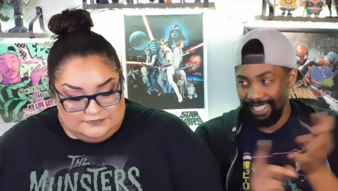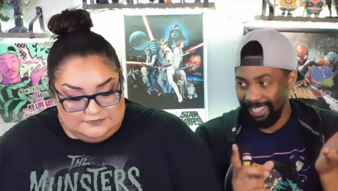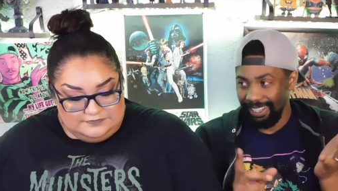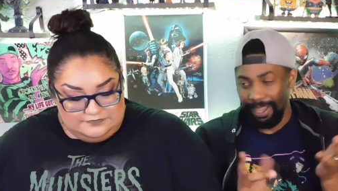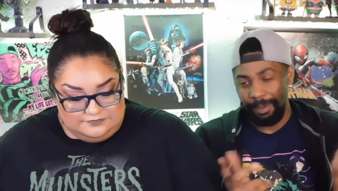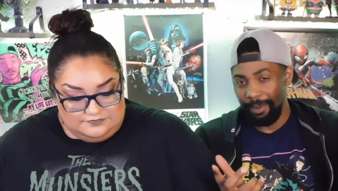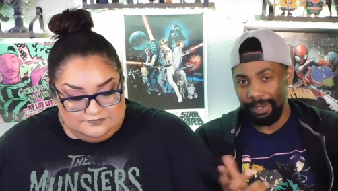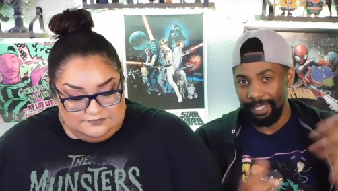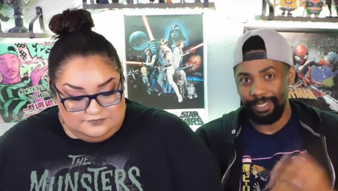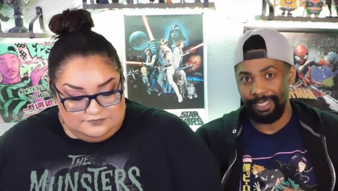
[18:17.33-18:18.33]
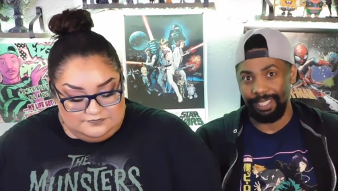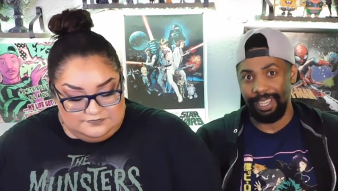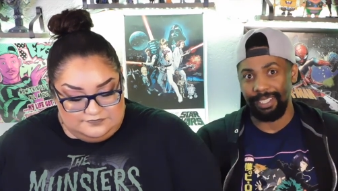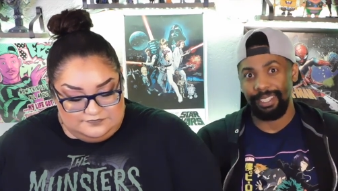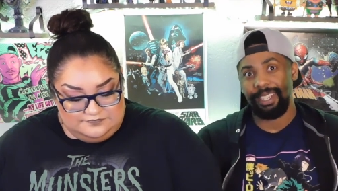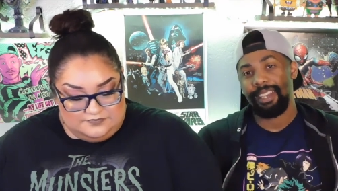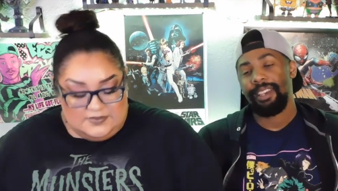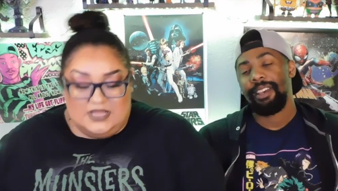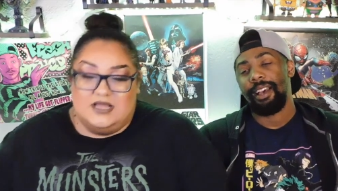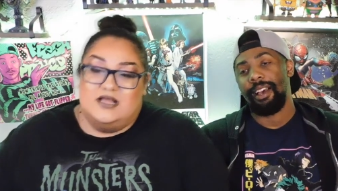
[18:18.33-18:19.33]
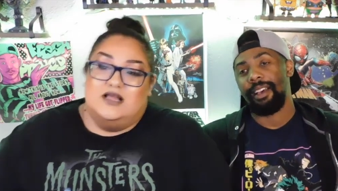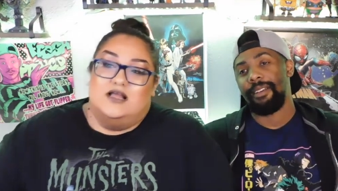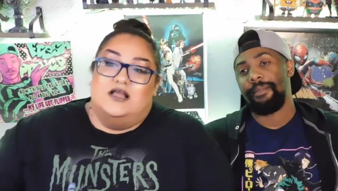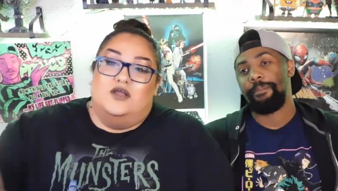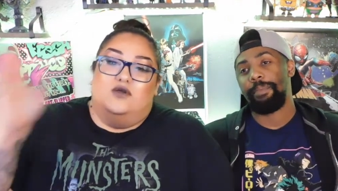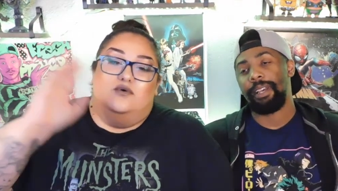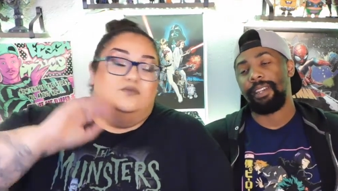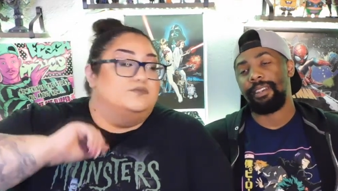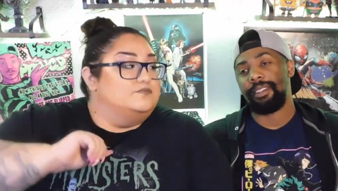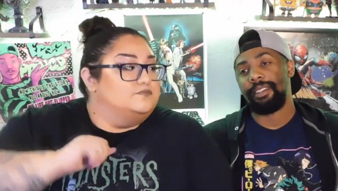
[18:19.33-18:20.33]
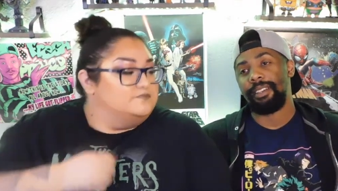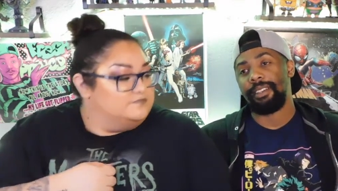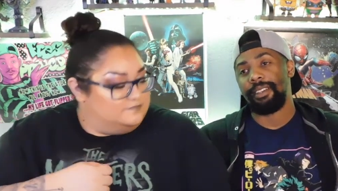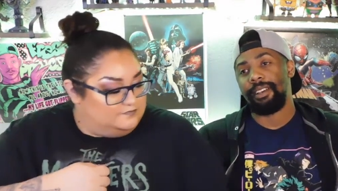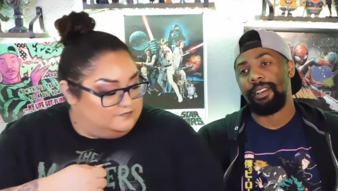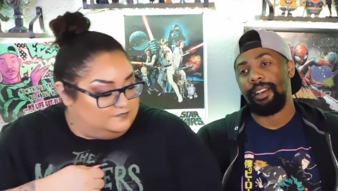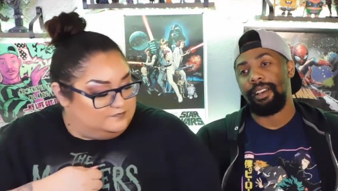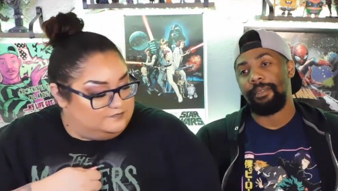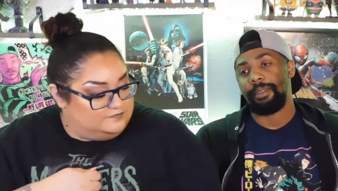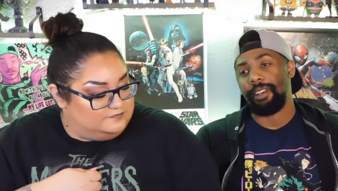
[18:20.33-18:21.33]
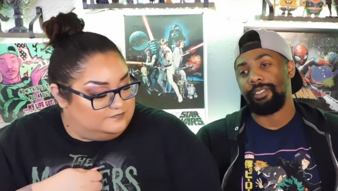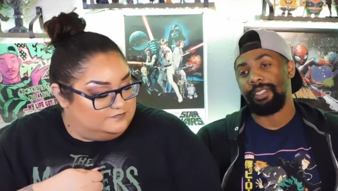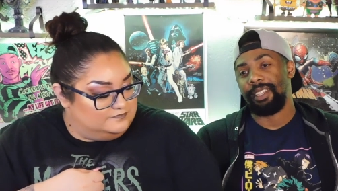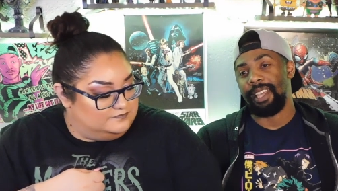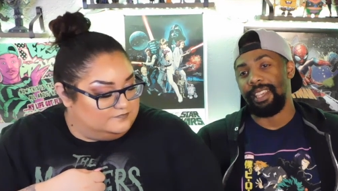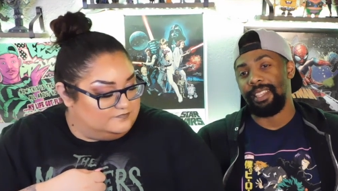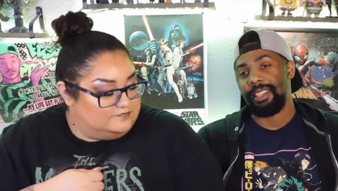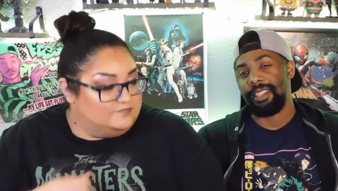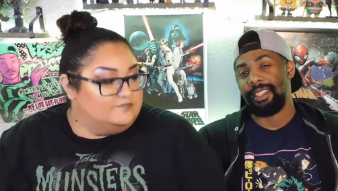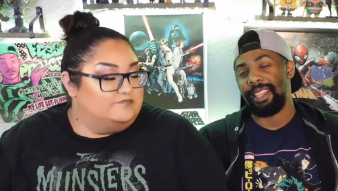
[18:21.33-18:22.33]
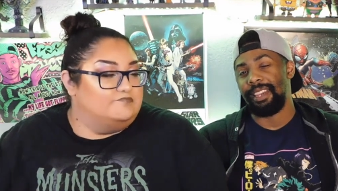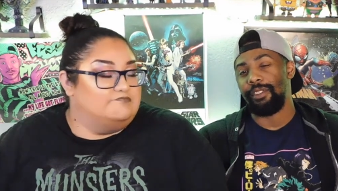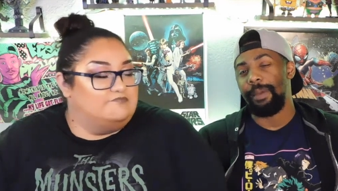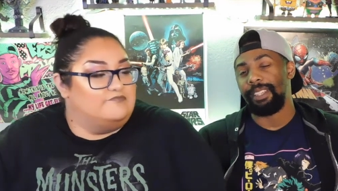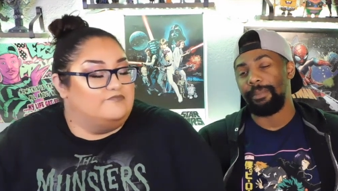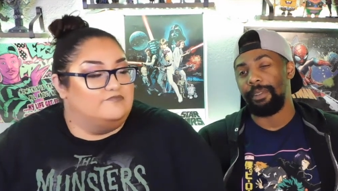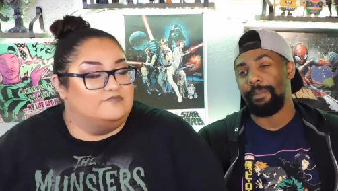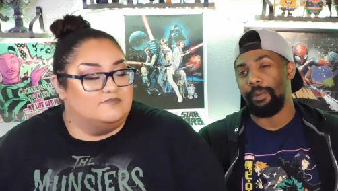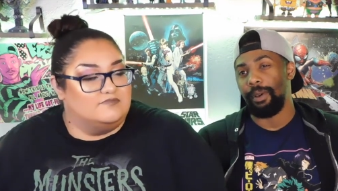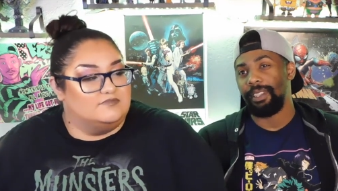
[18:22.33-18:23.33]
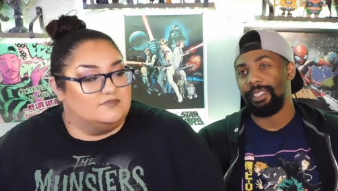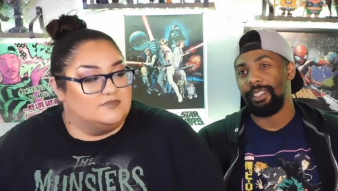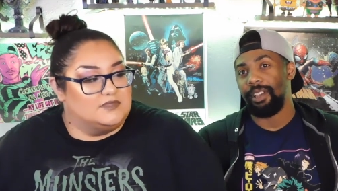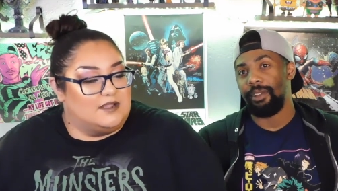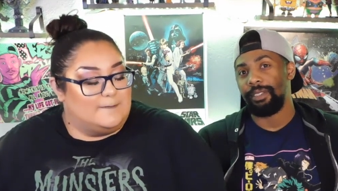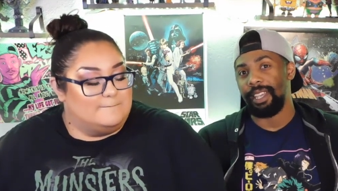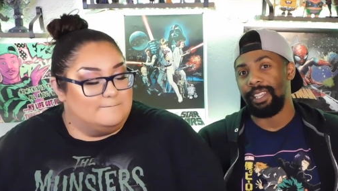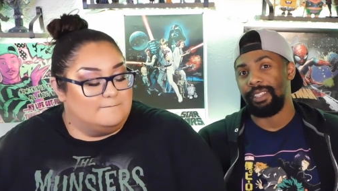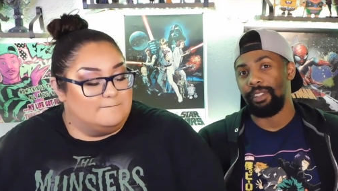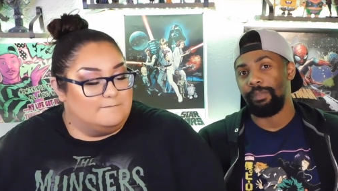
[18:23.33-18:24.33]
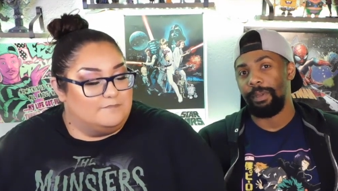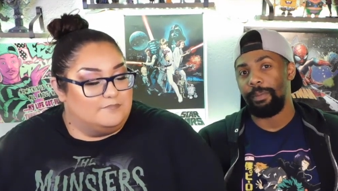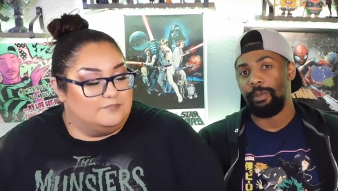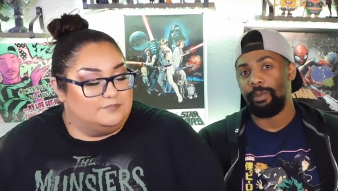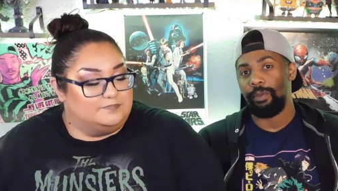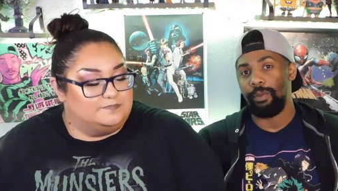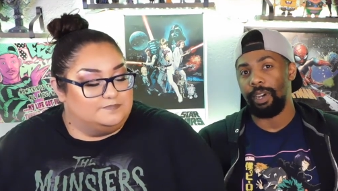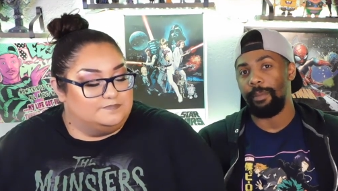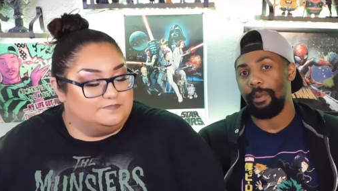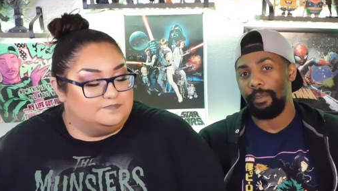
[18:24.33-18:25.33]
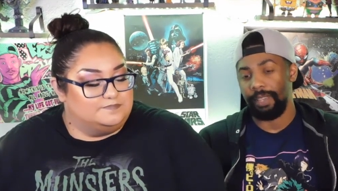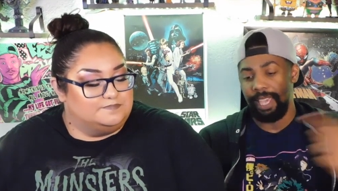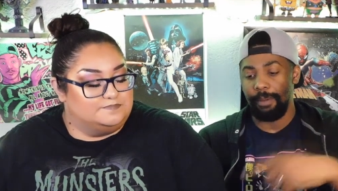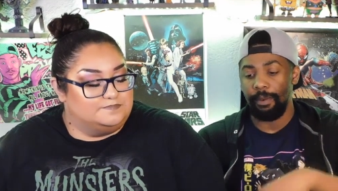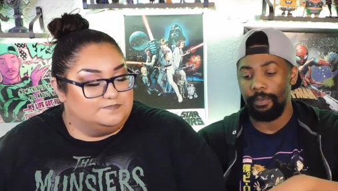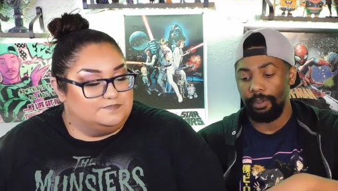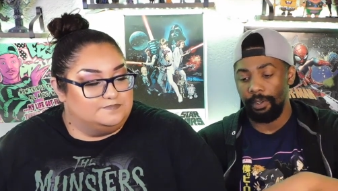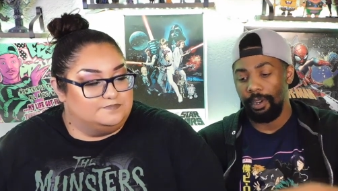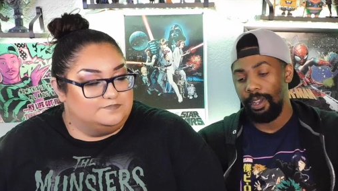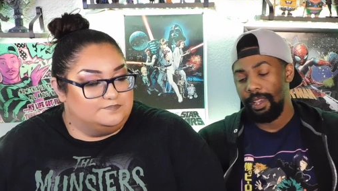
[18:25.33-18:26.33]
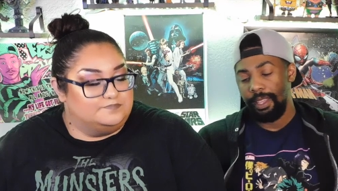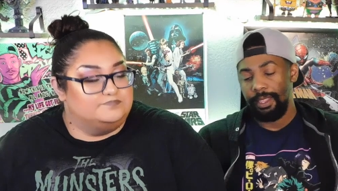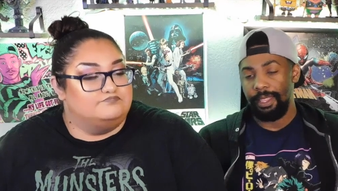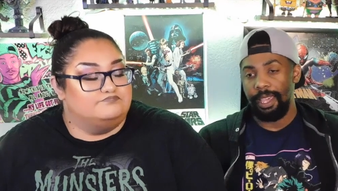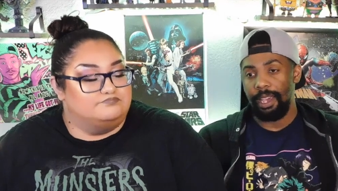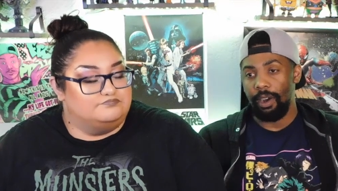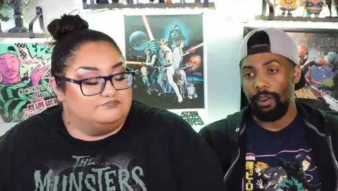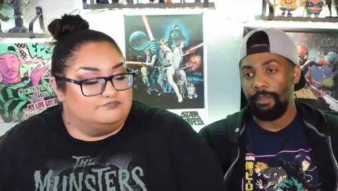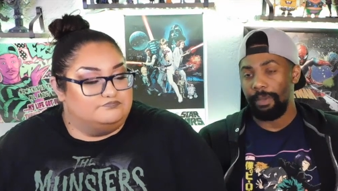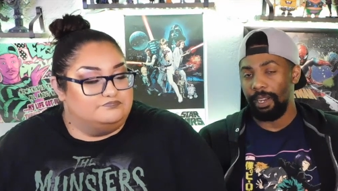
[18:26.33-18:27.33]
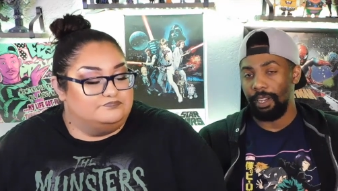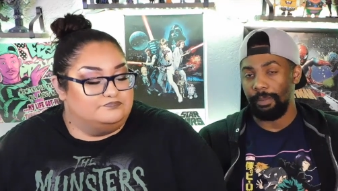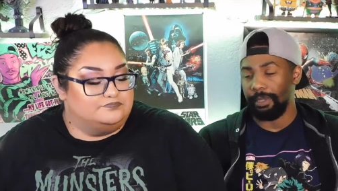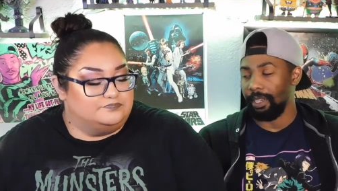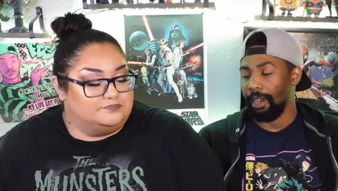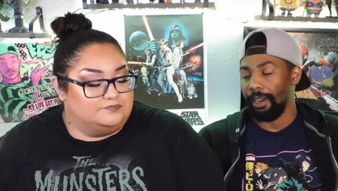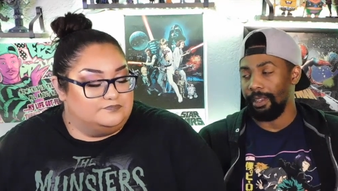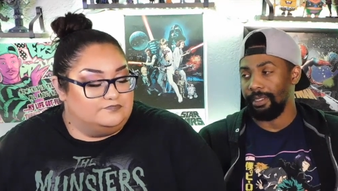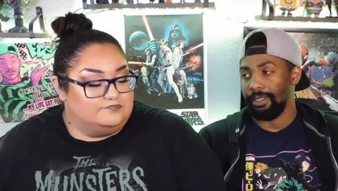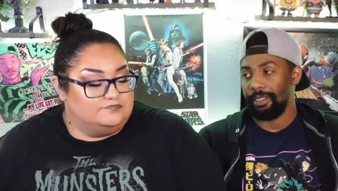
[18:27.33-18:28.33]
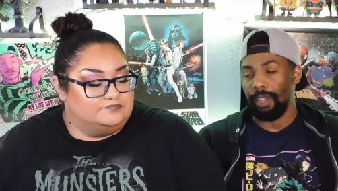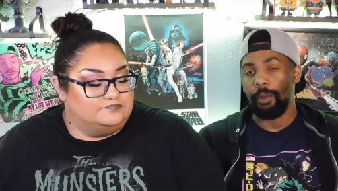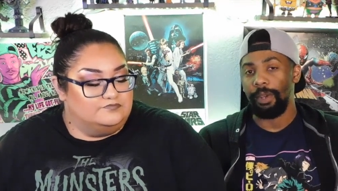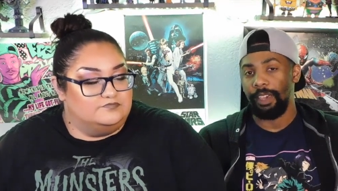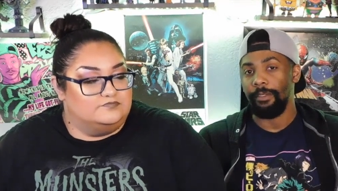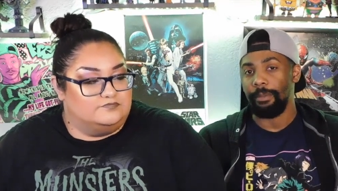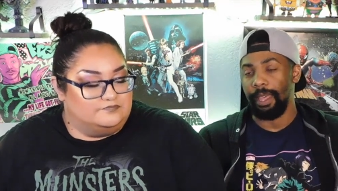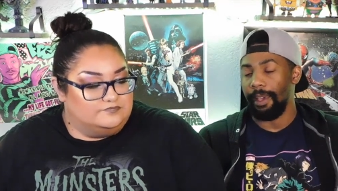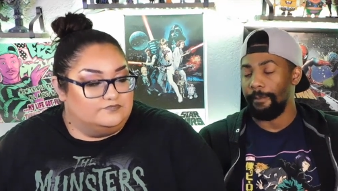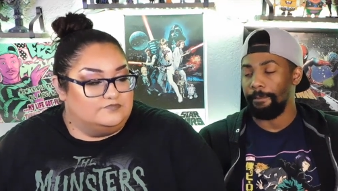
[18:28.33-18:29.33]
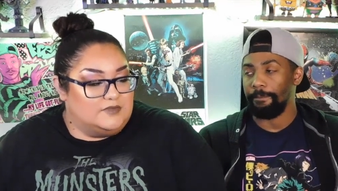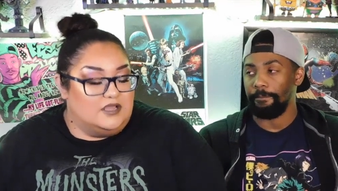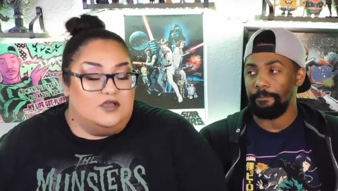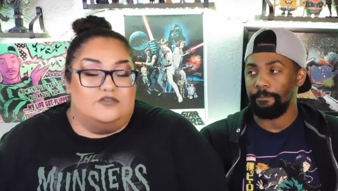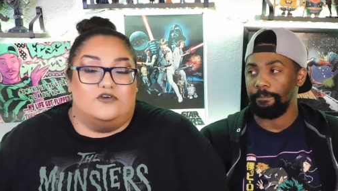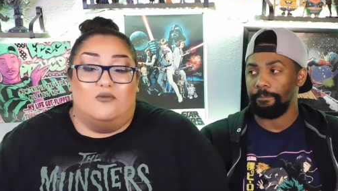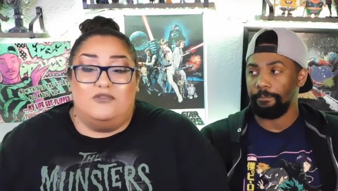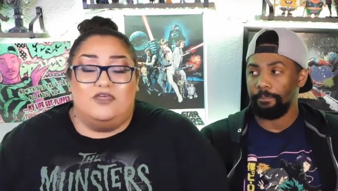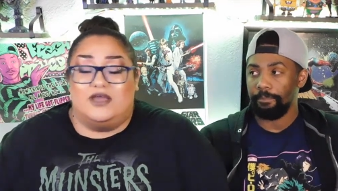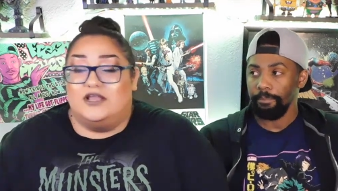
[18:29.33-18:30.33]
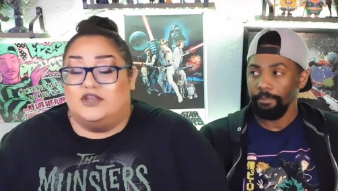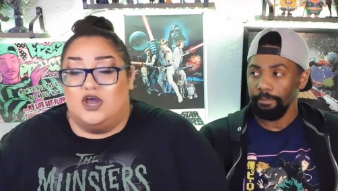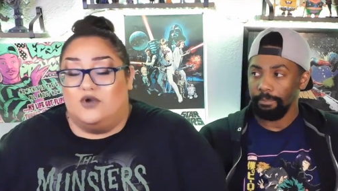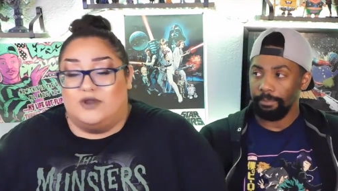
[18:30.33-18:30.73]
Speaker 1: You know, I mean, I would have killed his ass. But um, Carlson said that they do make some good points though. Like those people who come over, came over, they aren't being hundred percent honest. So I will give them that.
Speaker 2: The only thing I know